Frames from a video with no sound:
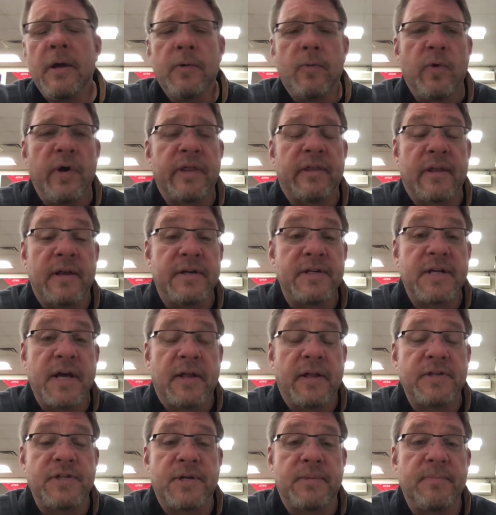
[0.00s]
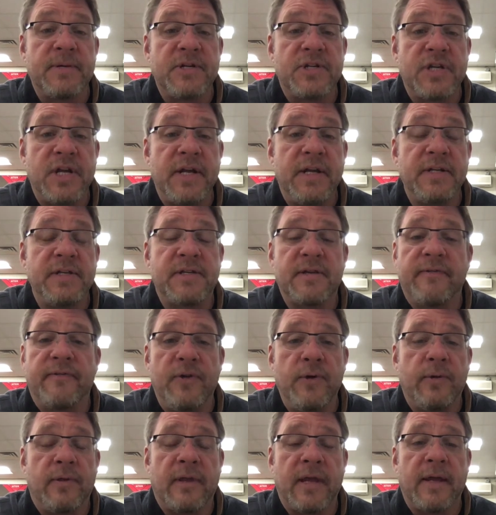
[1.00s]
With intelligent machines, if
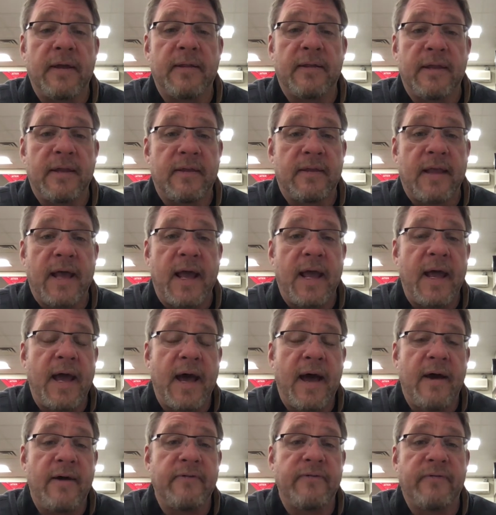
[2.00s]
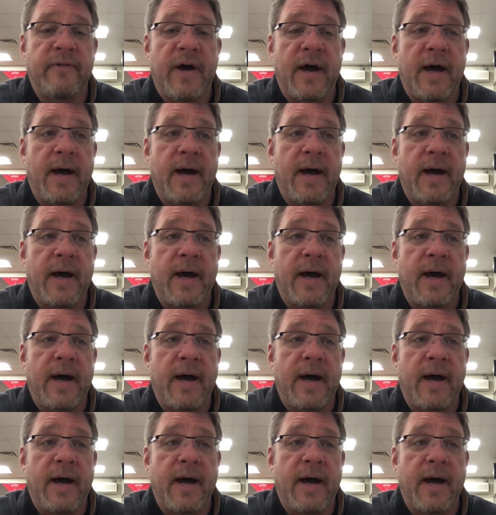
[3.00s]
you think that they have